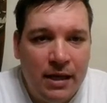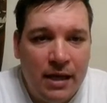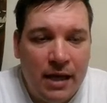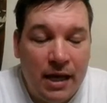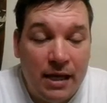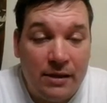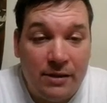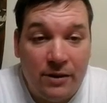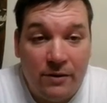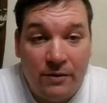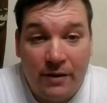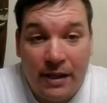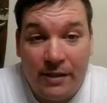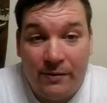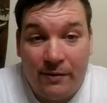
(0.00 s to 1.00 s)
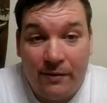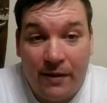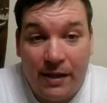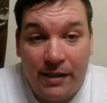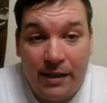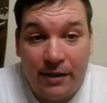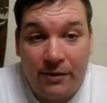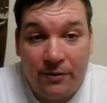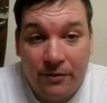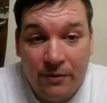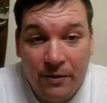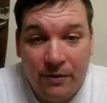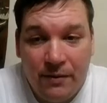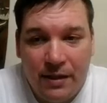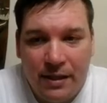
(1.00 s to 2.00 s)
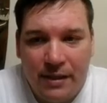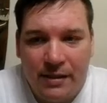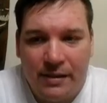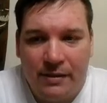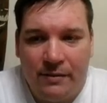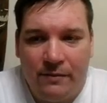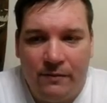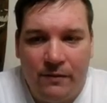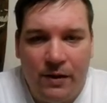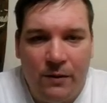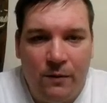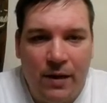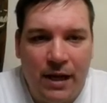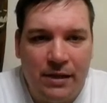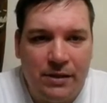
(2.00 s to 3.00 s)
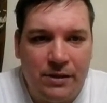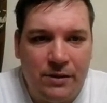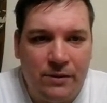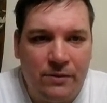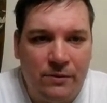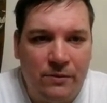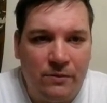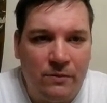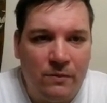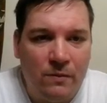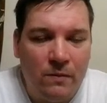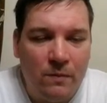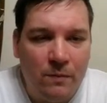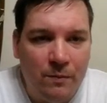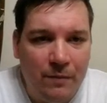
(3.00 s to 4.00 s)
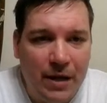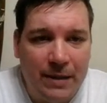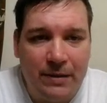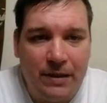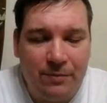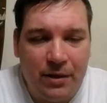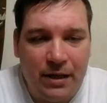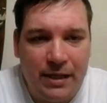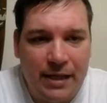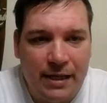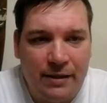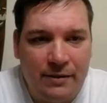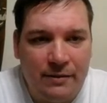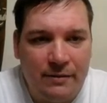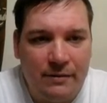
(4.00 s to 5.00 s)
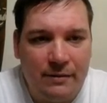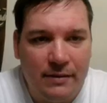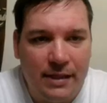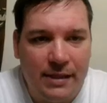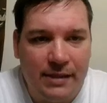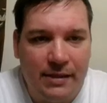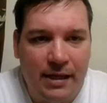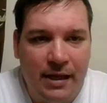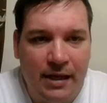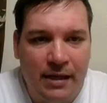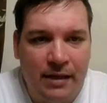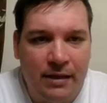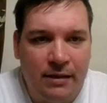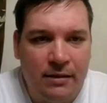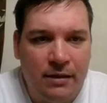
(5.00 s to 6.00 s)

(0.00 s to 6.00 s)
And so as we're ranging through this, we want to be able to print out, let's say,